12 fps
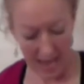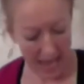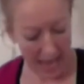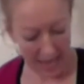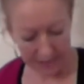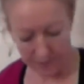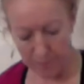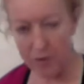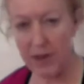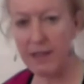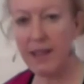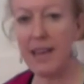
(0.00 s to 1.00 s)
And
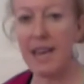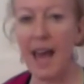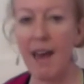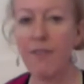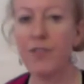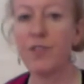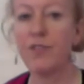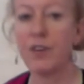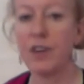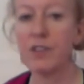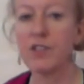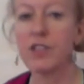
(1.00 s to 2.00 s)
bring the left
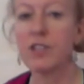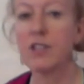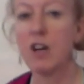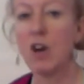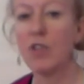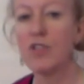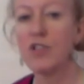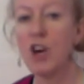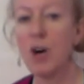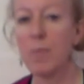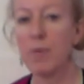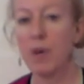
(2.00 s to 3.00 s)
foot on
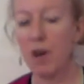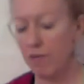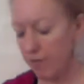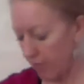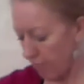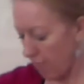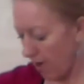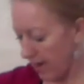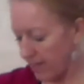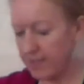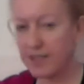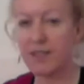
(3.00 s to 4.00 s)
top of the
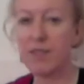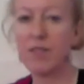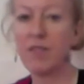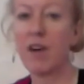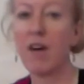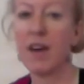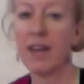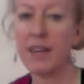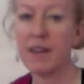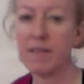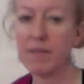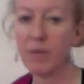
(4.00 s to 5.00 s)
right thigh,
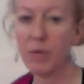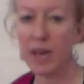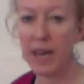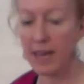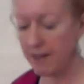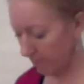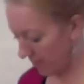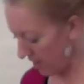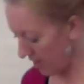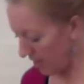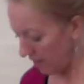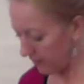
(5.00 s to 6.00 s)
okay?
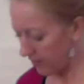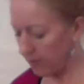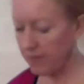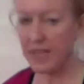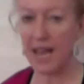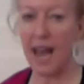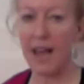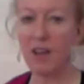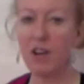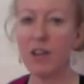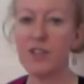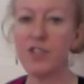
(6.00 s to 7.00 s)
So that the
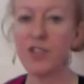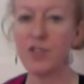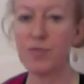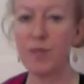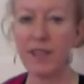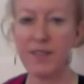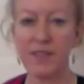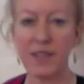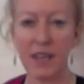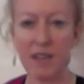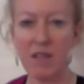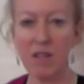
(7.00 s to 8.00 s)
ankle is just
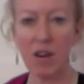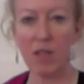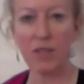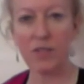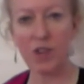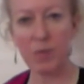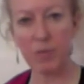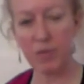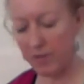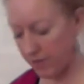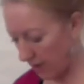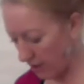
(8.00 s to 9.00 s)
resting on the top of
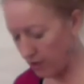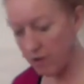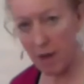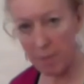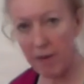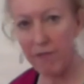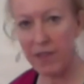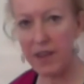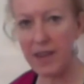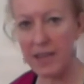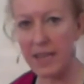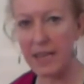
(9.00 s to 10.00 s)
the thigh, above the
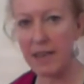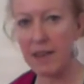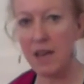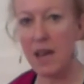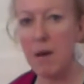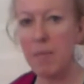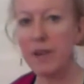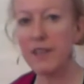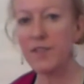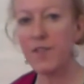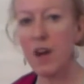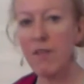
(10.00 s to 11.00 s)
knee, but
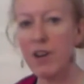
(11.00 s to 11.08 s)
it's far